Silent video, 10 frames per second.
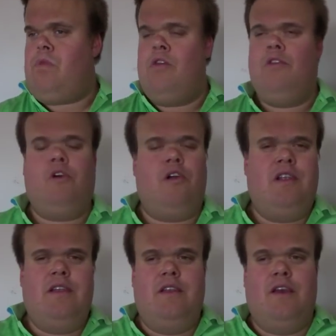
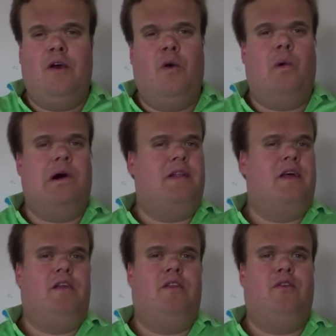Scotland, well
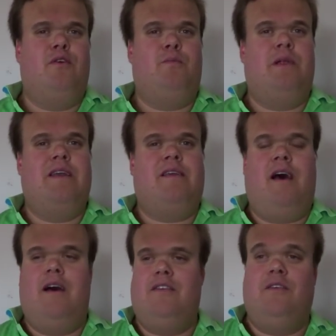done on third place,
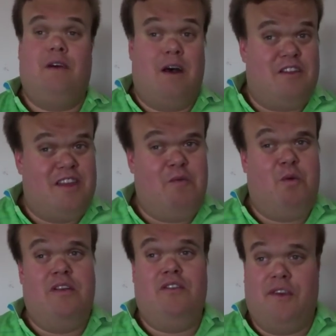guys. You guys did
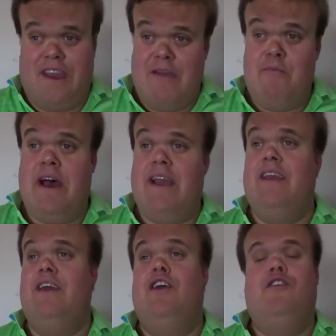win. You came back.
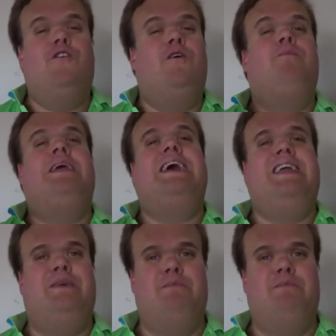You got to play 80